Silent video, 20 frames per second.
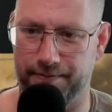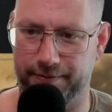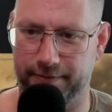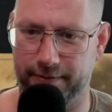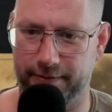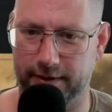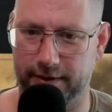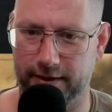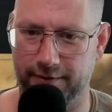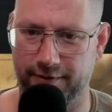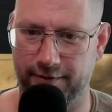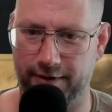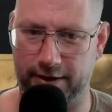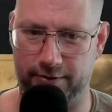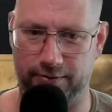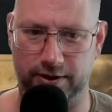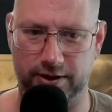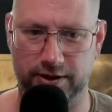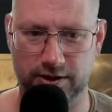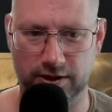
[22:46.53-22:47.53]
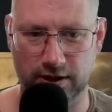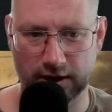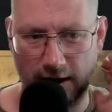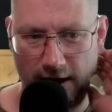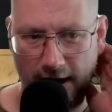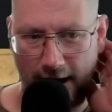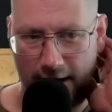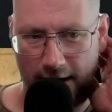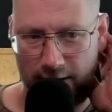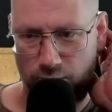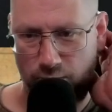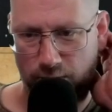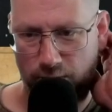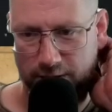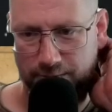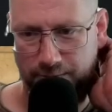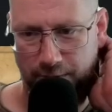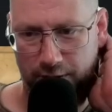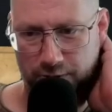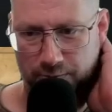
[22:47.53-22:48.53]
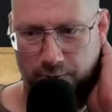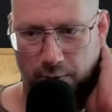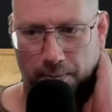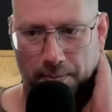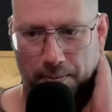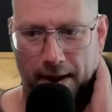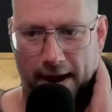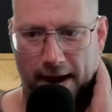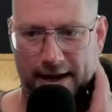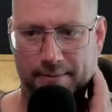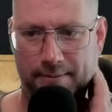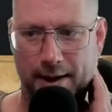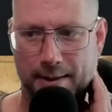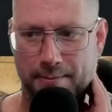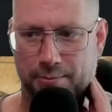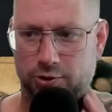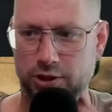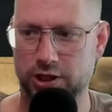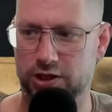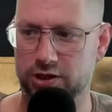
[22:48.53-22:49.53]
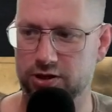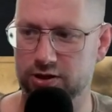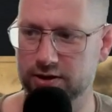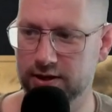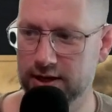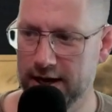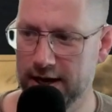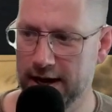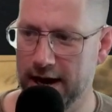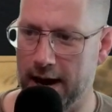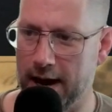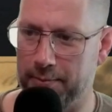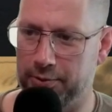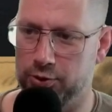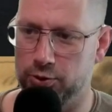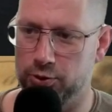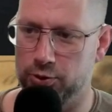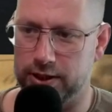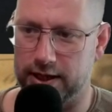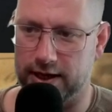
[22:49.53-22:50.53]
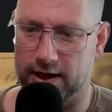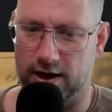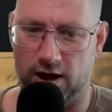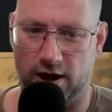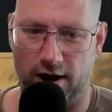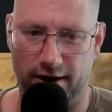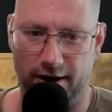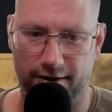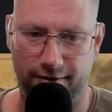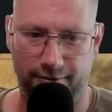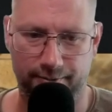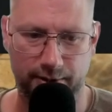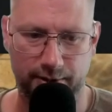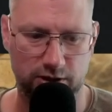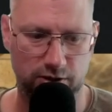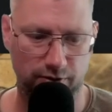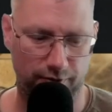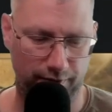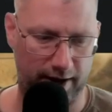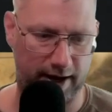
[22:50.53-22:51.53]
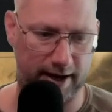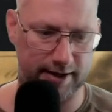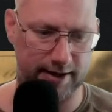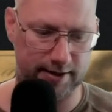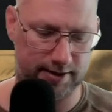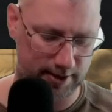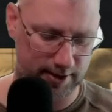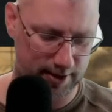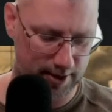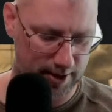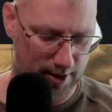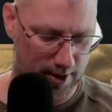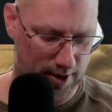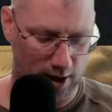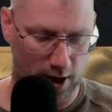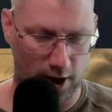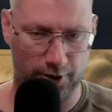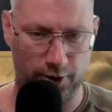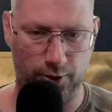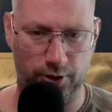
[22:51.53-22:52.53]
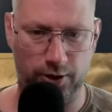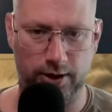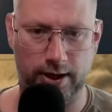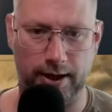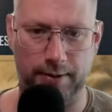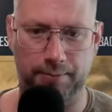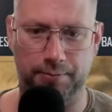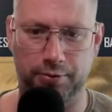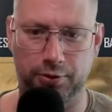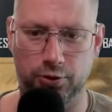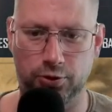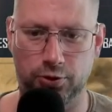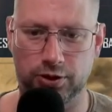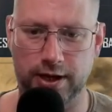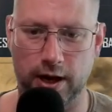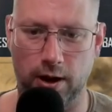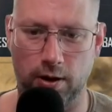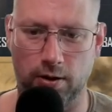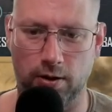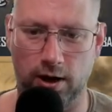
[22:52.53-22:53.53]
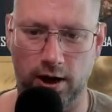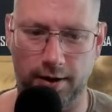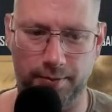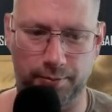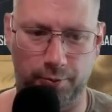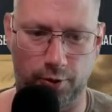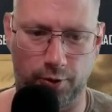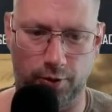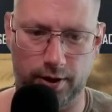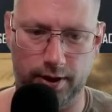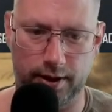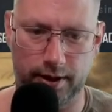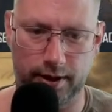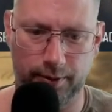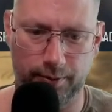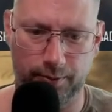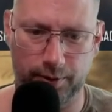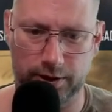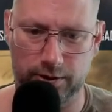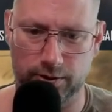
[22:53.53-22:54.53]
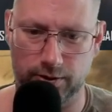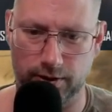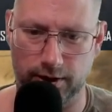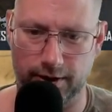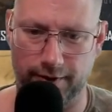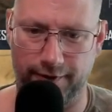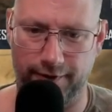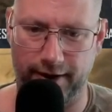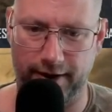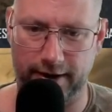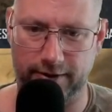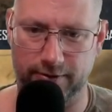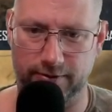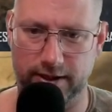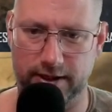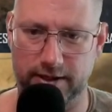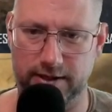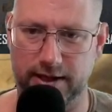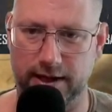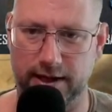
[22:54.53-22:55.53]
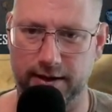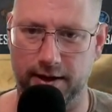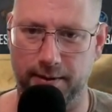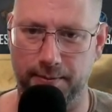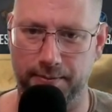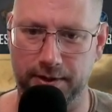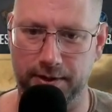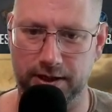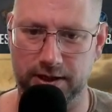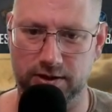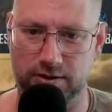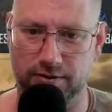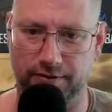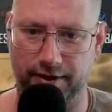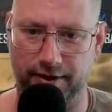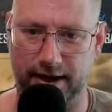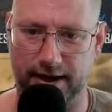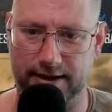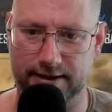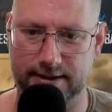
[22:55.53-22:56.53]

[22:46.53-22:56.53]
factories as soon as possible back in my position and producing a lot of pieces of 8. Although you can produce now a lot more with your factories than pieces of 8.